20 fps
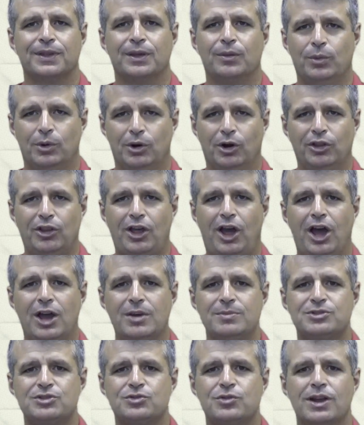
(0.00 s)
We're on the
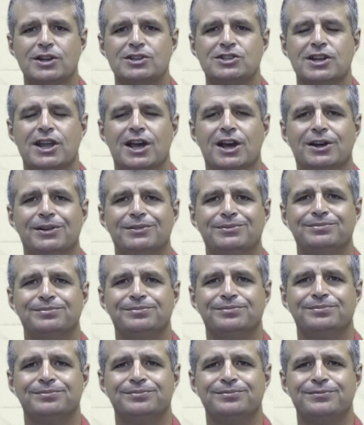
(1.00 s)
home stretch now.
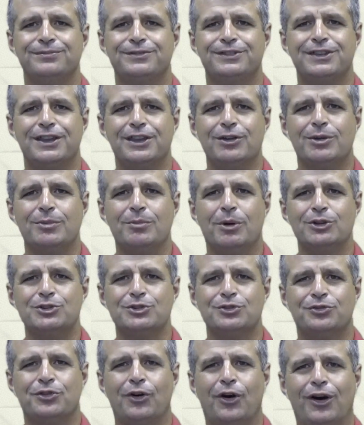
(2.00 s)
See you in Module
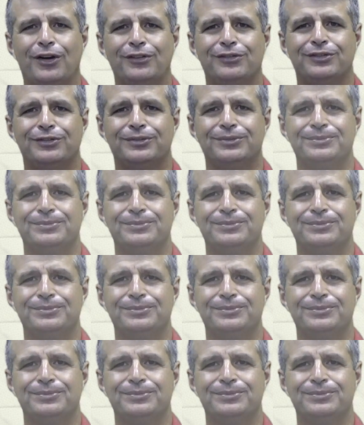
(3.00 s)
5.